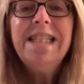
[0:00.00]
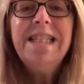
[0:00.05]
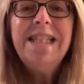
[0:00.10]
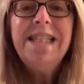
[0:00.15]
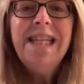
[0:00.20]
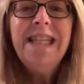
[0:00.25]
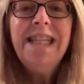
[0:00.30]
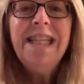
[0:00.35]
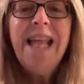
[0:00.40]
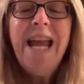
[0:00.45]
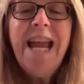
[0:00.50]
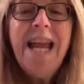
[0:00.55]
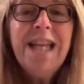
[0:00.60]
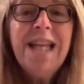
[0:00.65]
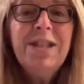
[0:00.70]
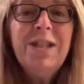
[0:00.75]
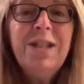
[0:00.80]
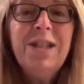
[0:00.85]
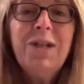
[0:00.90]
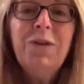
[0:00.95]

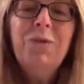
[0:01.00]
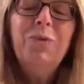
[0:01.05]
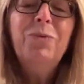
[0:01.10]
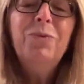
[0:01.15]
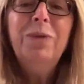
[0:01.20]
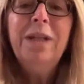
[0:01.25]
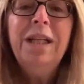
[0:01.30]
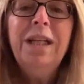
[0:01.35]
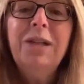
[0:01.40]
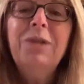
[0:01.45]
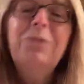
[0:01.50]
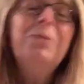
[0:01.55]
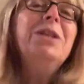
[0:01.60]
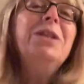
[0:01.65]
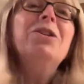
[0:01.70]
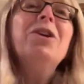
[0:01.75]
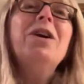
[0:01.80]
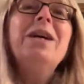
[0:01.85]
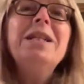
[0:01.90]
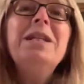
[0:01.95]
Last week, we
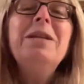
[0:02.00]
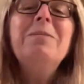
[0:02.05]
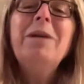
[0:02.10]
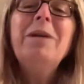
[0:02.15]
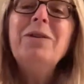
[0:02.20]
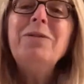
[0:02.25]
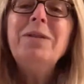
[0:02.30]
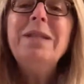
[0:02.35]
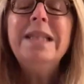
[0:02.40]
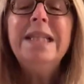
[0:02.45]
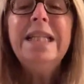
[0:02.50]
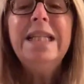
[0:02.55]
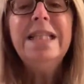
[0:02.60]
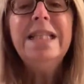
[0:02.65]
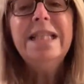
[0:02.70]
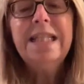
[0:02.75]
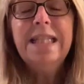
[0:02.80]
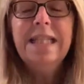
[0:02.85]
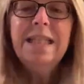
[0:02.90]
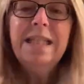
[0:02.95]
talked about
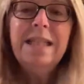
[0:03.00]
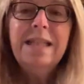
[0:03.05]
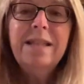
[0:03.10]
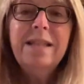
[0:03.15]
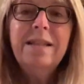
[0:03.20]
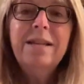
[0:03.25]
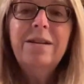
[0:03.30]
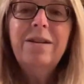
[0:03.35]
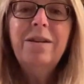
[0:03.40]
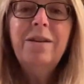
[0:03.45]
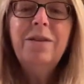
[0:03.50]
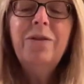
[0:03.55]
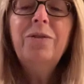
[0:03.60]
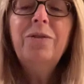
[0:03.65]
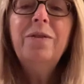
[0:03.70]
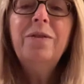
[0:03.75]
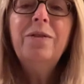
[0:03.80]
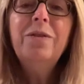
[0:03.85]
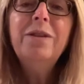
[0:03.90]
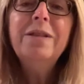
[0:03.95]
seasons.
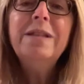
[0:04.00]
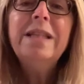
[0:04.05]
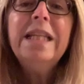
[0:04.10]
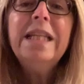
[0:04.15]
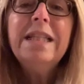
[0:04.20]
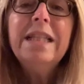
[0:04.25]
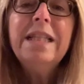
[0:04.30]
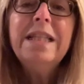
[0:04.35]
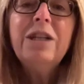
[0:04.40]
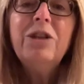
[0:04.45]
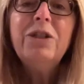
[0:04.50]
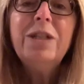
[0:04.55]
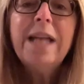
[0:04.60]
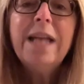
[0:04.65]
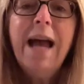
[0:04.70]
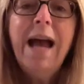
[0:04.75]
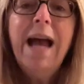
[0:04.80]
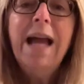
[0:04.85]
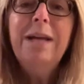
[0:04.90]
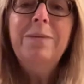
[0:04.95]
Seasons are
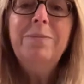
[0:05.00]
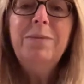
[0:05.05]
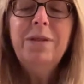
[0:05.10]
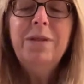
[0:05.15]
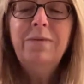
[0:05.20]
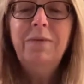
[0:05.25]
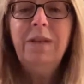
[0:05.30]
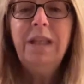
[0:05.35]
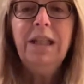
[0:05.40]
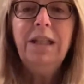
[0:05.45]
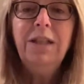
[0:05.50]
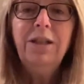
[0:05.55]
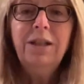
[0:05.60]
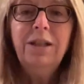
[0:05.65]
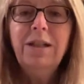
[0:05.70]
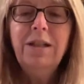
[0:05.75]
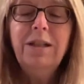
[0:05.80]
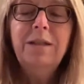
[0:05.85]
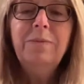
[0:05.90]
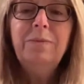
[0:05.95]
times of the
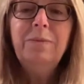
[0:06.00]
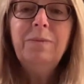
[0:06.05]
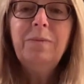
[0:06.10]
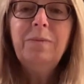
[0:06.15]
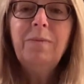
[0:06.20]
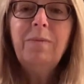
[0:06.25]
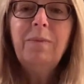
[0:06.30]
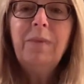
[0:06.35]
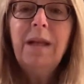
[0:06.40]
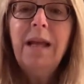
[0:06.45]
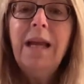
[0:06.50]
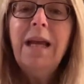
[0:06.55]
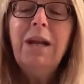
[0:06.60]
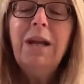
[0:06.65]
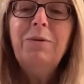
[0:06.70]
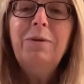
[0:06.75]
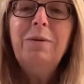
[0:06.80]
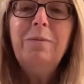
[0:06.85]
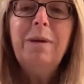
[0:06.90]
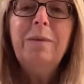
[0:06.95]
year.
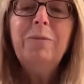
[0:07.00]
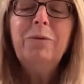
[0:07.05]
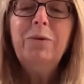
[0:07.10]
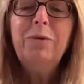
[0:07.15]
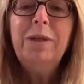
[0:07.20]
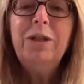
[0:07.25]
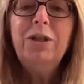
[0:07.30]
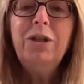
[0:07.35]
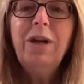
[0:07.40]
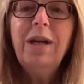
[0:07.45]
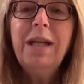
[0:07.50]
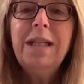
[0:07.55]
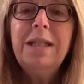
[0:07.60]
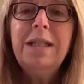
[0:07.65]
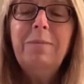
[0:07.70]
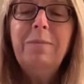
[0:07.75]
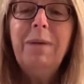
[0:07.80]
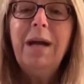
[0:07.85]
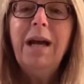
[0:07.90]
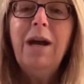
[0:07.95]
And remember, we talked
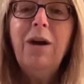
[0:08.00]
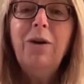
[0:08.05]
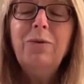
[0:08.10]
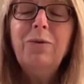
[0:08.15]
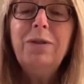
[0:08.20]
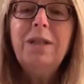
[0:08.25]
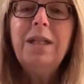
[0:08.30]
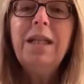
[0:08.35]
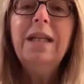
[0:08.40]
about